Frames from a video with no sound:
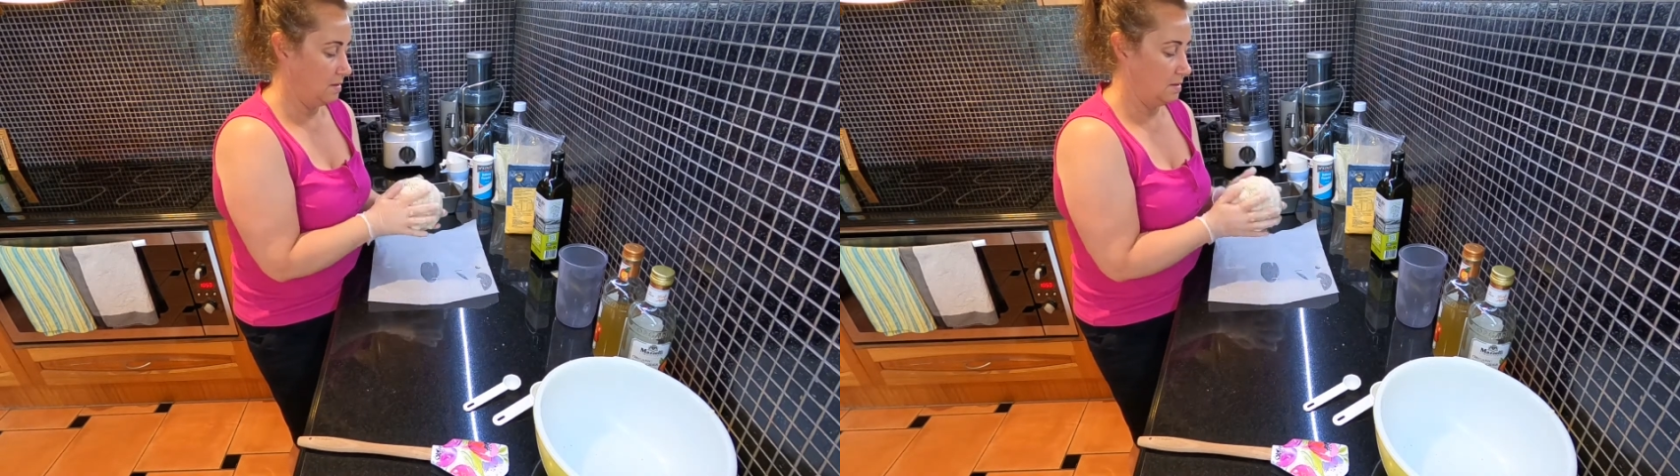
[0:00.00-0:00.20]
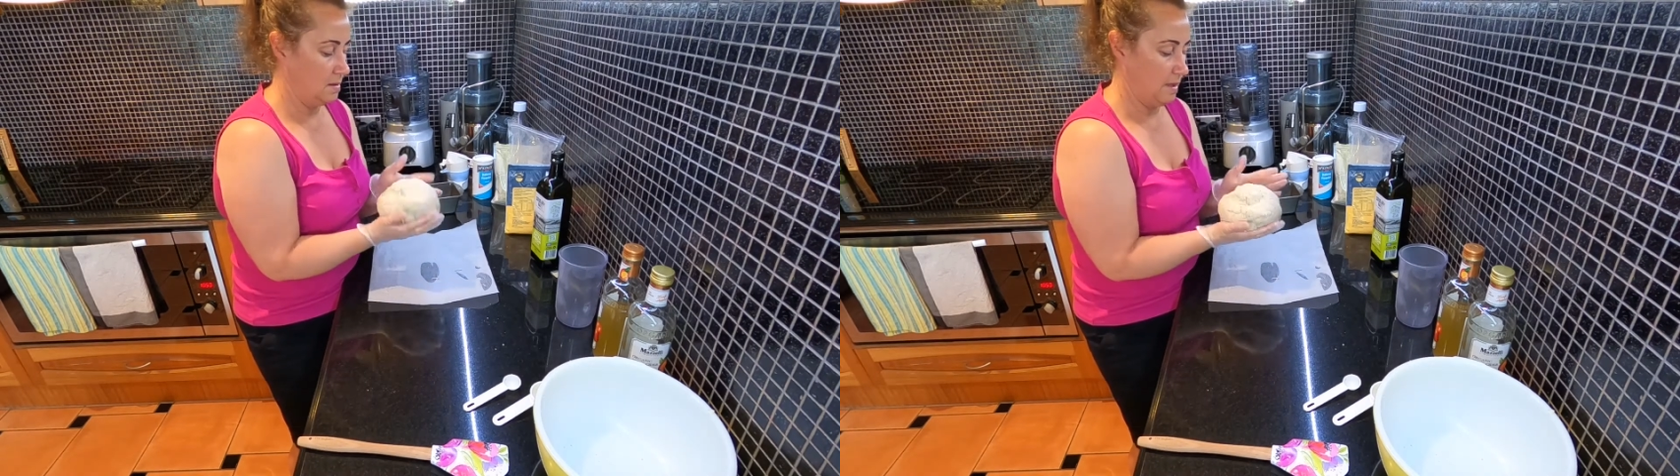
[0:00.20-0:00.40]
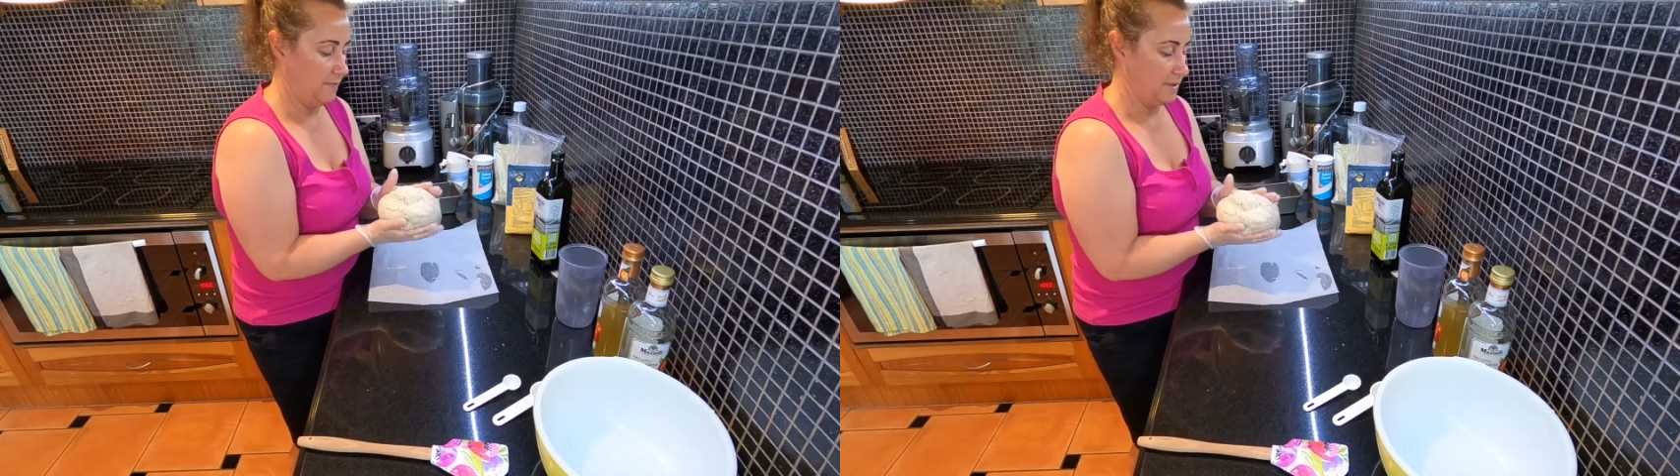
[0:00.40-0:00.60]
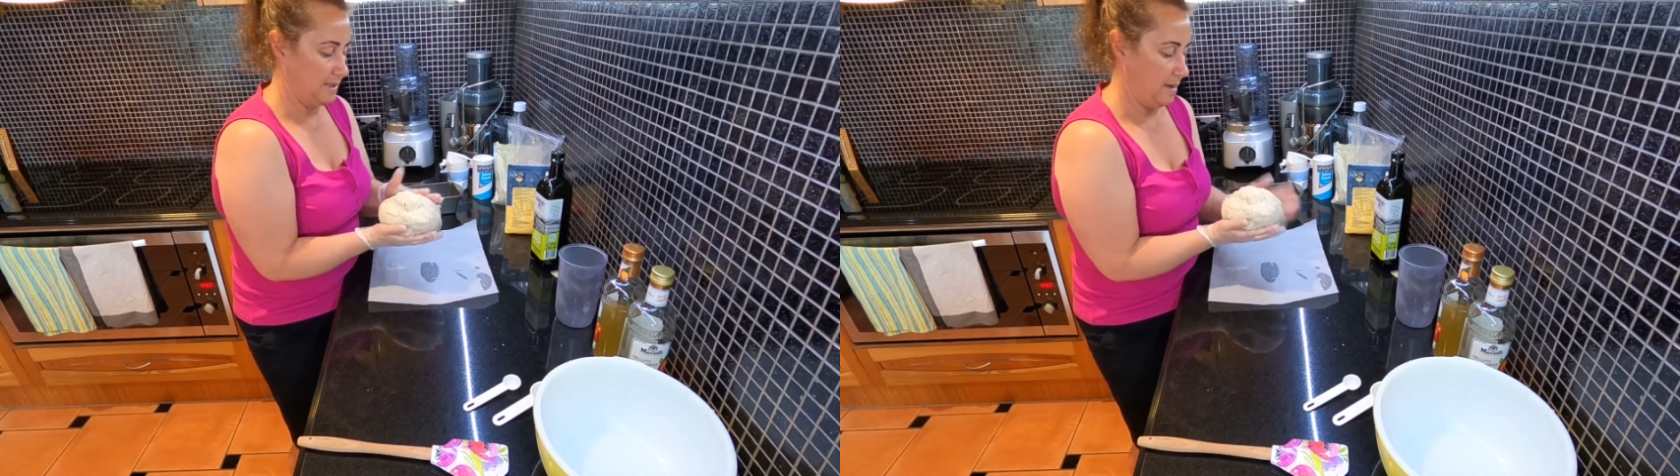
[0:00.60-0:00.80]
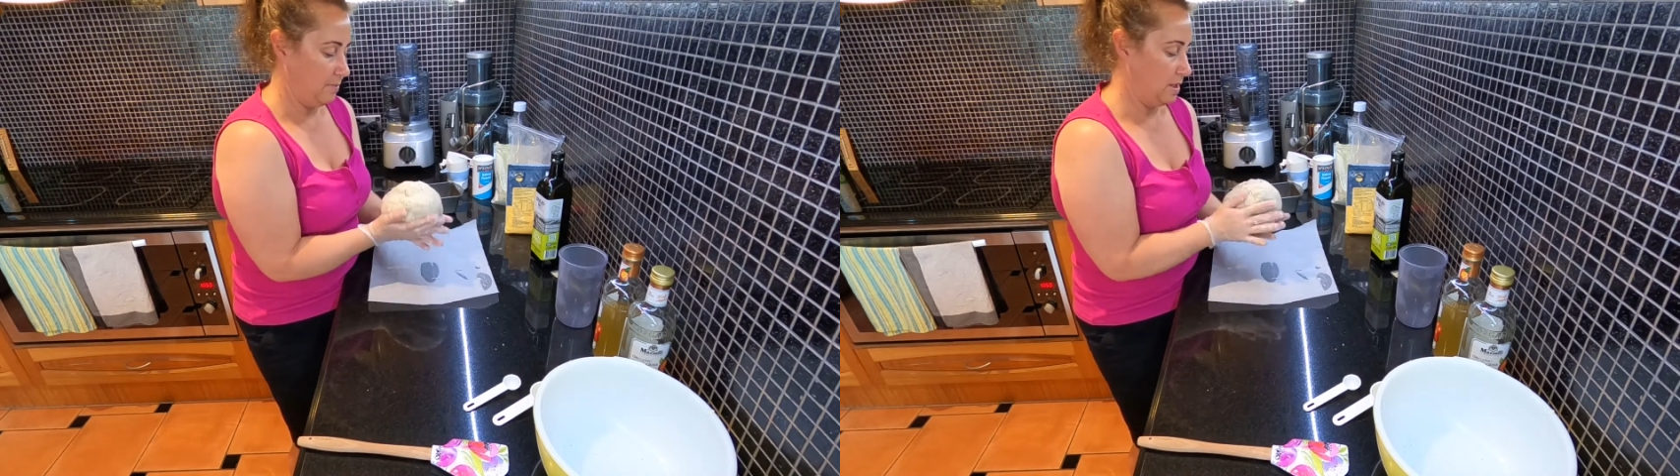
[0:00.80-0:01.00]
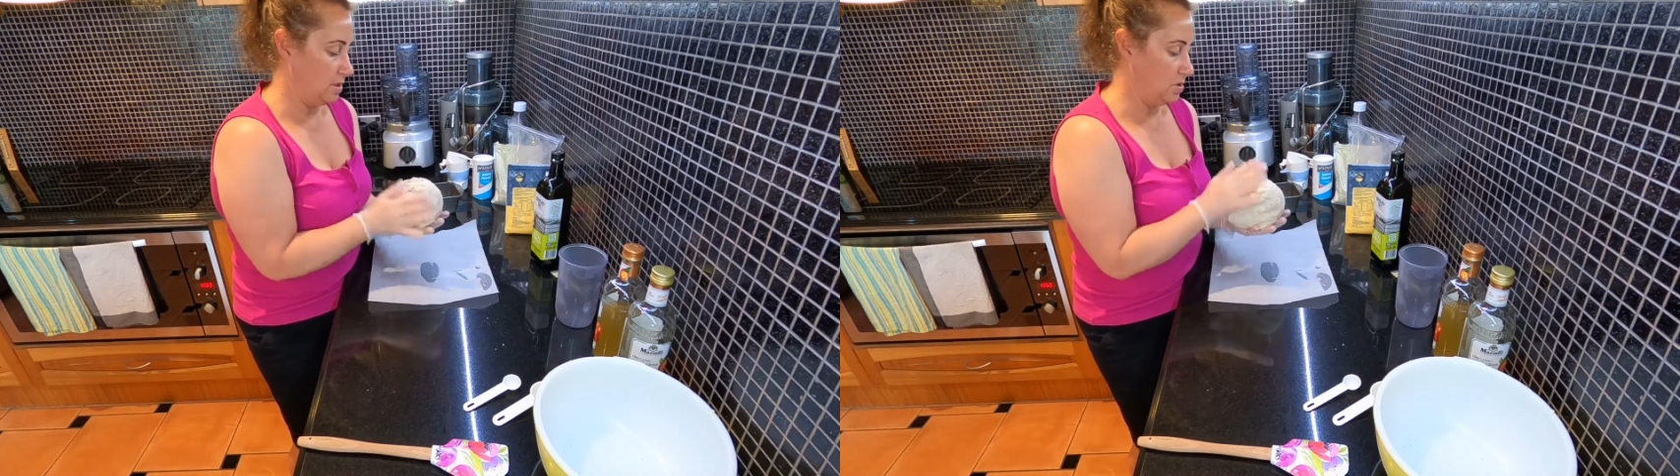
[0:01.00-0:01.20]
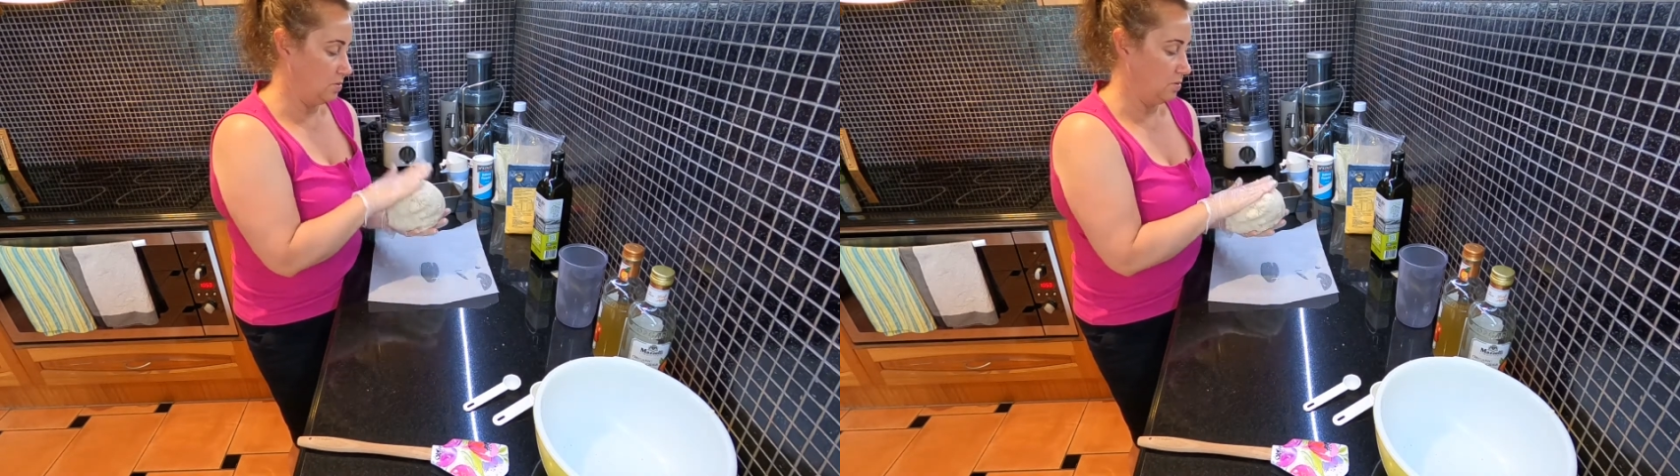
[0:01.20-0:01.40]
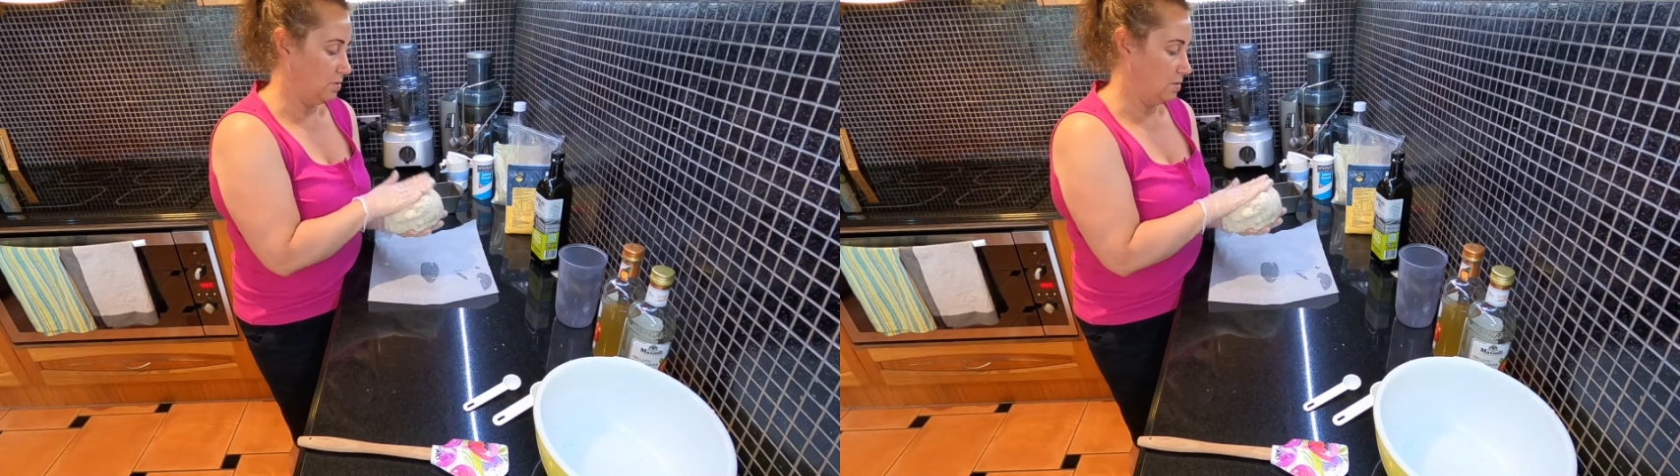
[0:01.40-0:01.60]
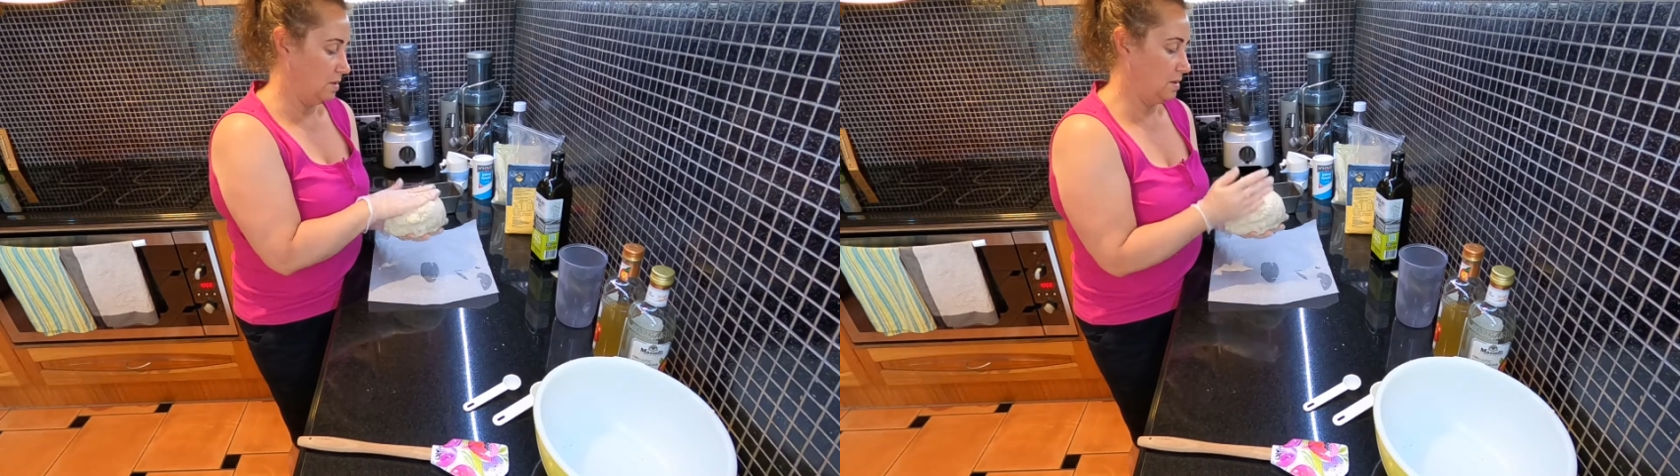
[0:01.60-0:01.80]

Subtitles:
to have a sandwich, or